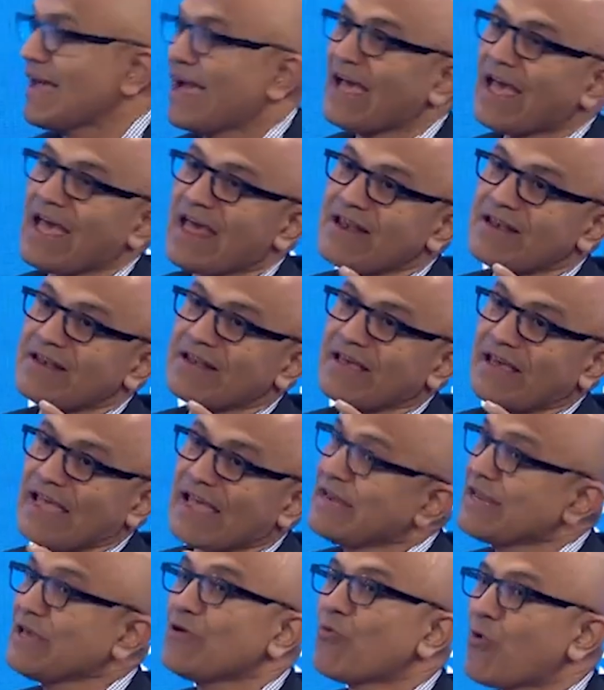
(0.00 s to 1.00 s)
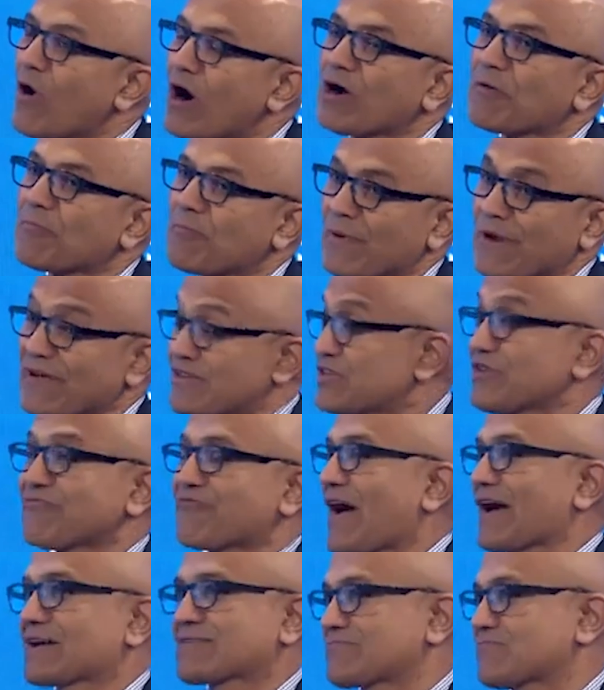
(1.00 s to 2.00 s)
And any workplace, in
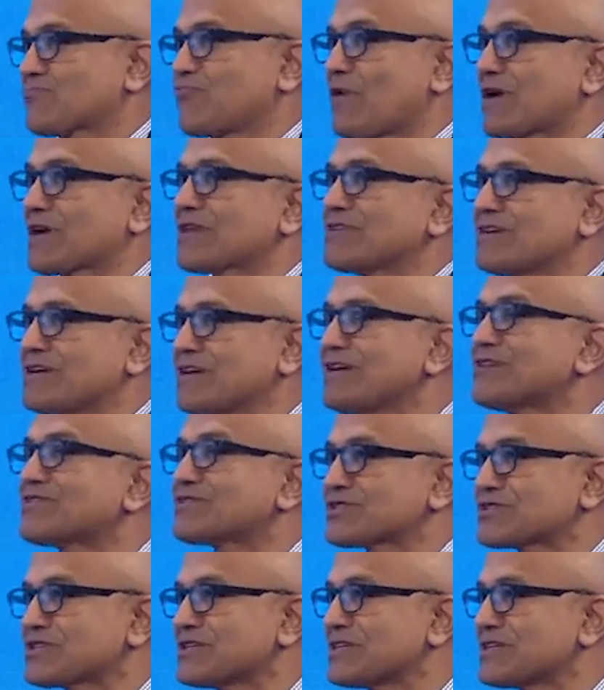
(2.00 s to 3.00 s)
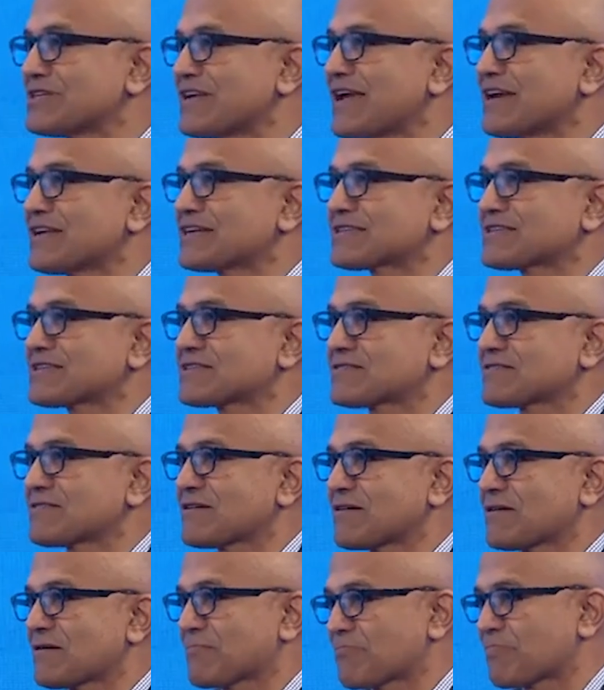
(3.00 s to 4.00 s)
fact, one of the interesting data
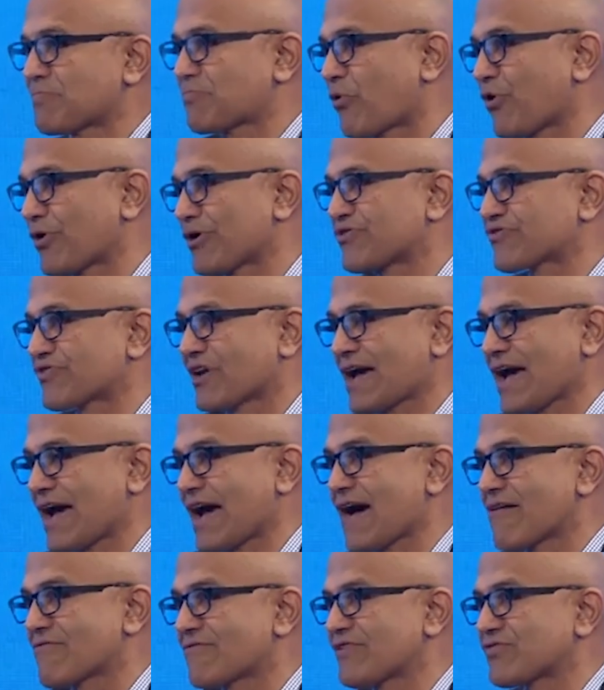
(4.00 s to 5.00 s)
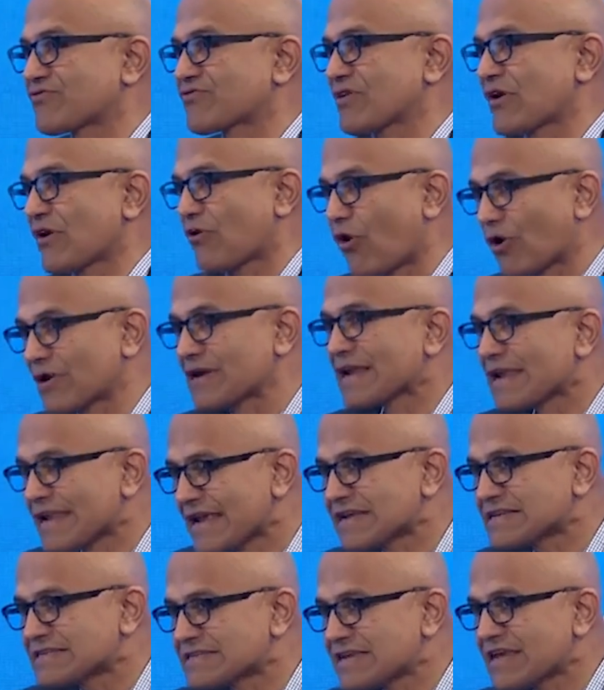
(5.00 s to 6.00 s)
uh, points I have is on
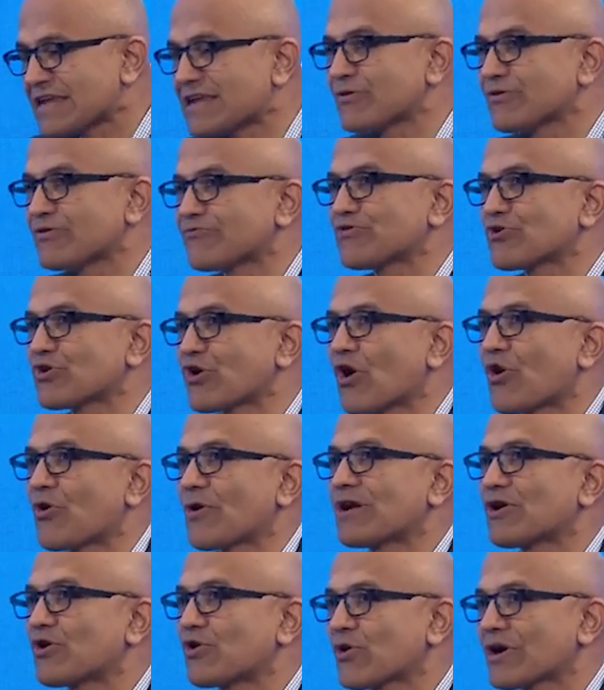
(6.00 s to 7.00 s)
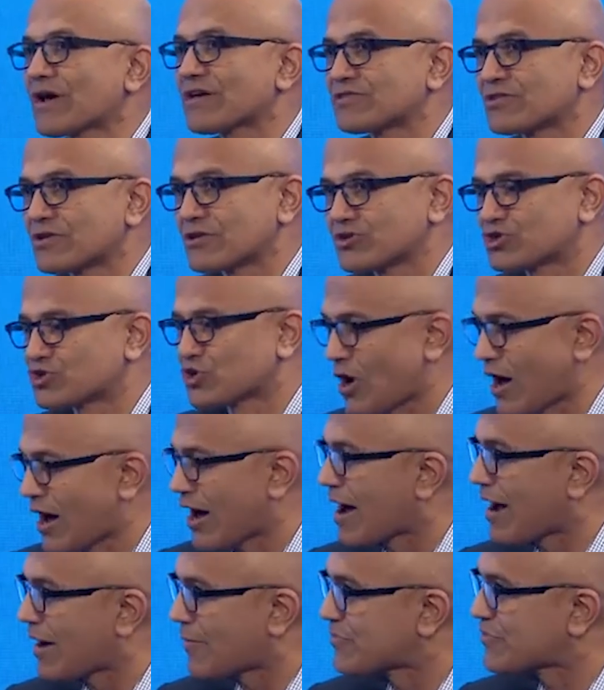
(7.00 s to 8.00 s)
LinkedIn, if you go and look at the
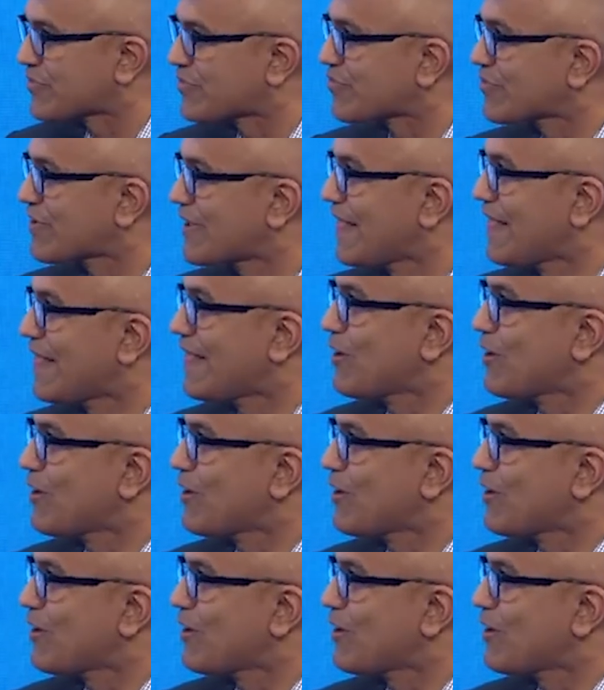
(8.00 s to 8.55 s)
jobs,